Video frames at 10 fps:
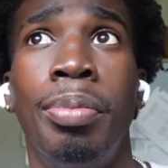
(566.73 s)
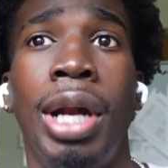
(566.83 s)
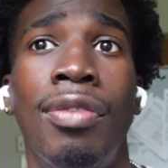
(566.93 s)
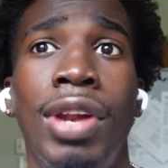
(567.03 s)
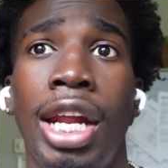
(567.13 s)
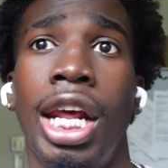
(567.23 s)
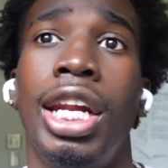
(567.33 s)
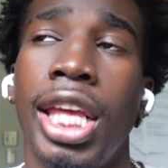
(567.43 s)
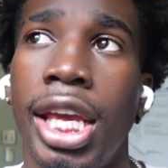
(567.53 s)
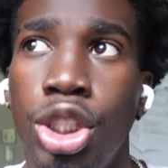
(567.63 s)
but I feel like now
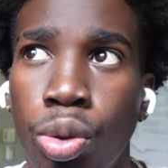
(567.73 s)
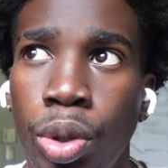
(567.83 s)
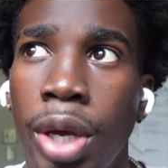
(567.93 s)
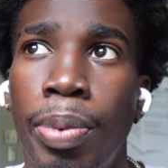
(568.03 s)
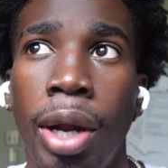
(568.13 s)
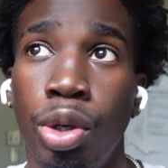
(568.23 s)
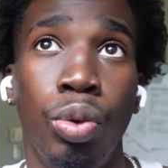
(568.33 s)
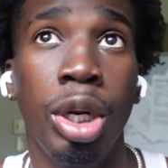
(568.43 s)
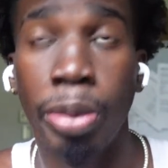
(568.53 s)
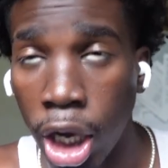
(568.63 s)
that they into it, it probably
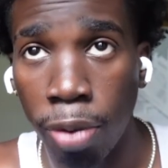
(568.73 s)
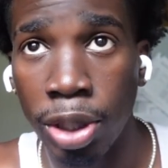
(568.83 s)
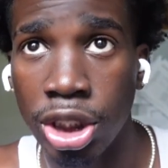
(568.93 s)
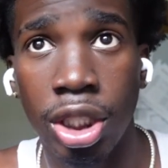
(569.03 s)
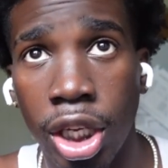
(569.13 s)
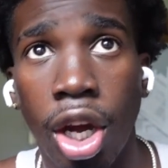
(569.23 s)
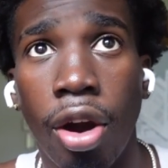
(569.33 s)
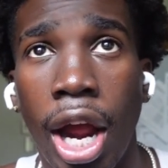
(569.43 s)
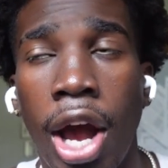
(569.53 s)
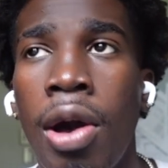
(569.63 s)
would've been her mission to get
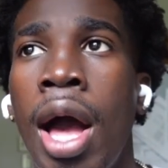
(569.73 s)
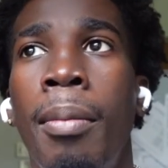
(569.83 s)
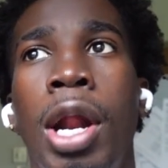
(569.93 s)
her out,